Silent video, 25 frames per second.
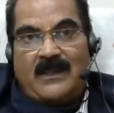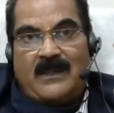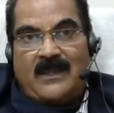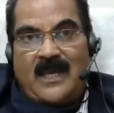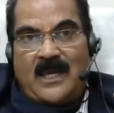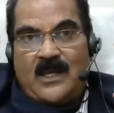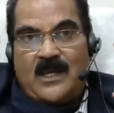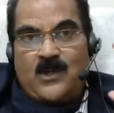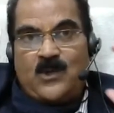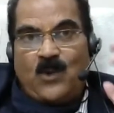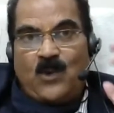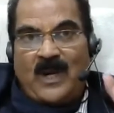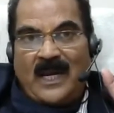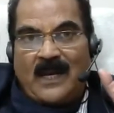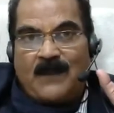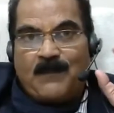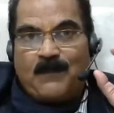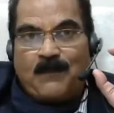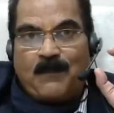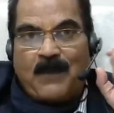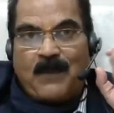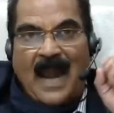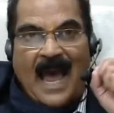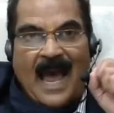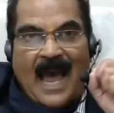the unique
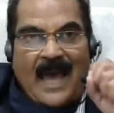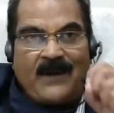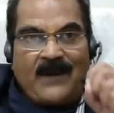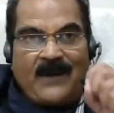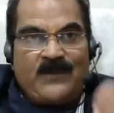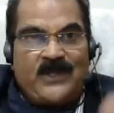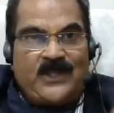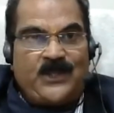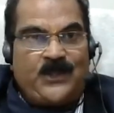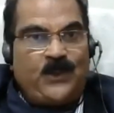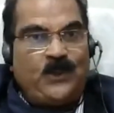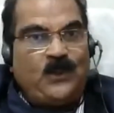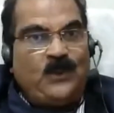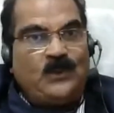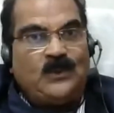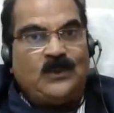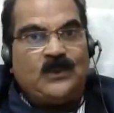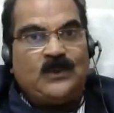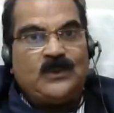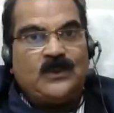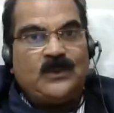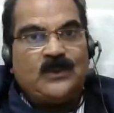plan with you.